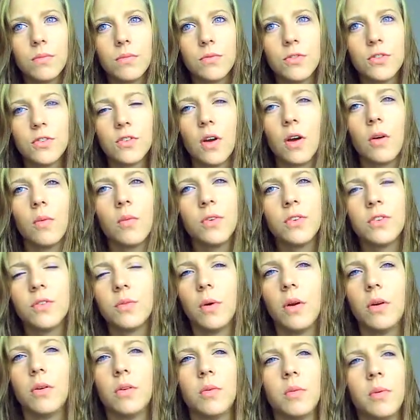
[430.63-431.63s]
So I went
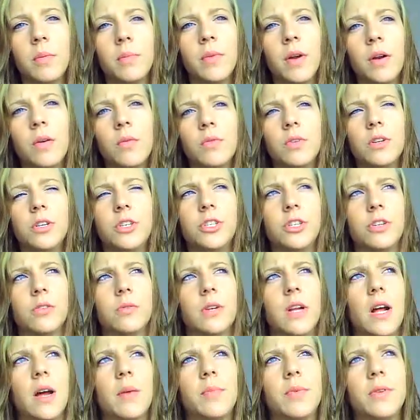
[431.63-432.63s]
to my room. I'm not really sure
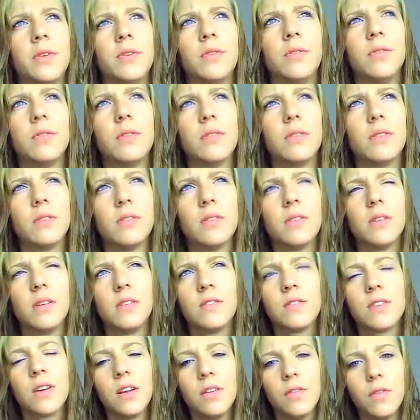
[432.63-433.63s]
what happened.
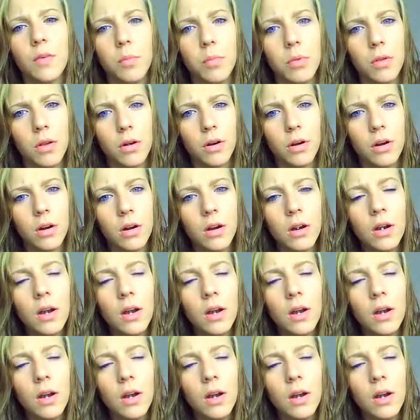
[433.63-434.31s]
It's kind of a blur.